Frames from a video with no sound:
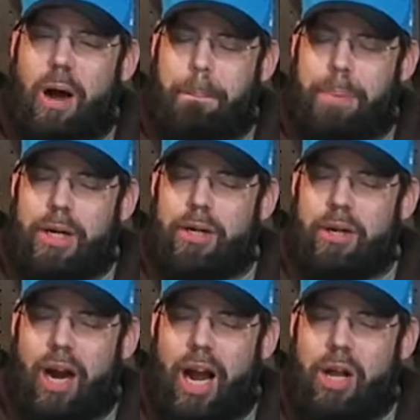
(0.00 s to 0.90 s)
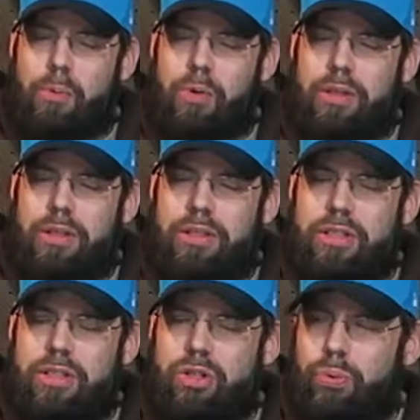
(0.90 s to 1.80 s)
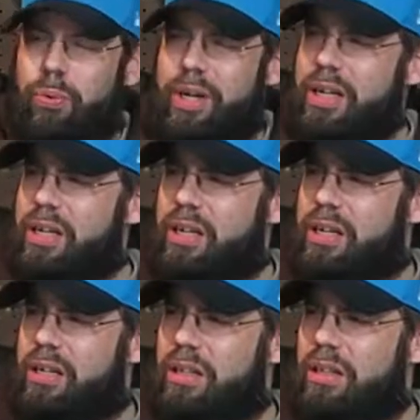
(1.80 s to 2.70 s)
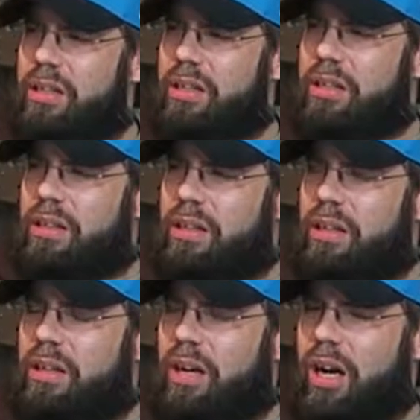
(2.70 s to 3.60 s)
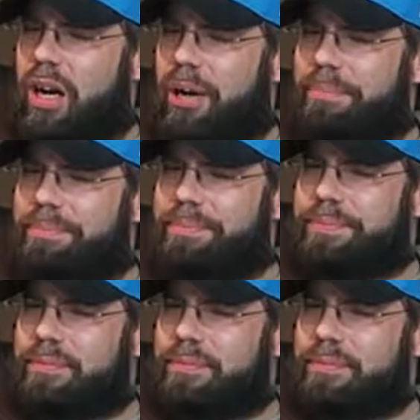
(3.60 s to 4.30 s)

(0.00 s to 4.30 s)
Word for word: a beer I would drink, right? On